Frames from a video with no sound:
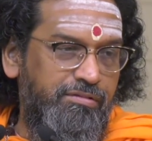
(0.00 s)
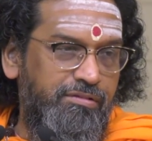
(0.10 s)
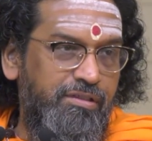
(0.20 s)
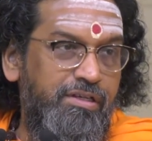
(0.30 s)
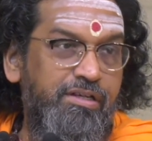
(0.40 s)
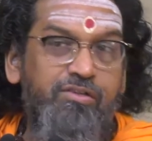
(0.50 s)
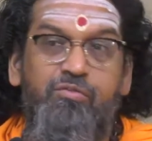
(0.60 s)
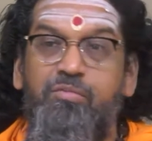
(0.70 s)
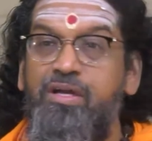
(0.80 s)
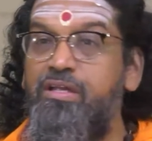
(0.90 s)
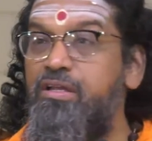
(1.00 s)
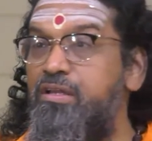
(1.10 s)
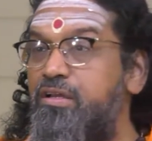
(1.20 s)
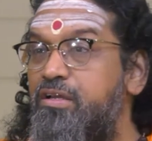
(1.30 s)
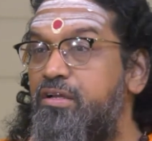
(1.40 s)
He is
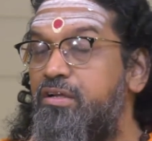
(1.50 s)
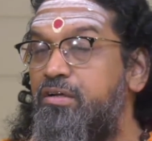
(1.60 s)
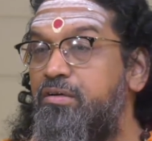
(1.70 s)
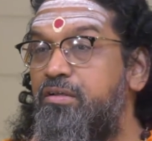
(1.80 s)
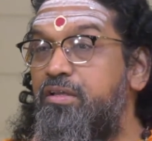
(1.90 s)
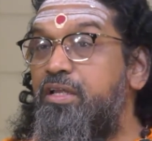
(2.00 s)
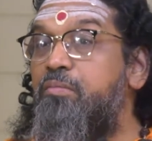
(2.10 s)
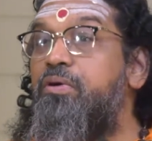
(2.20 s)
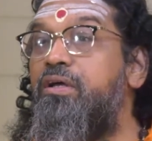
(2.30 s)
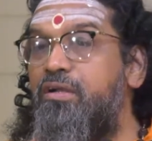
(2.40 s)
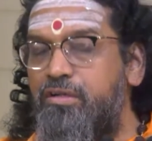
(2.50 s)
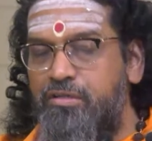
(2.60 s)
my neighbor.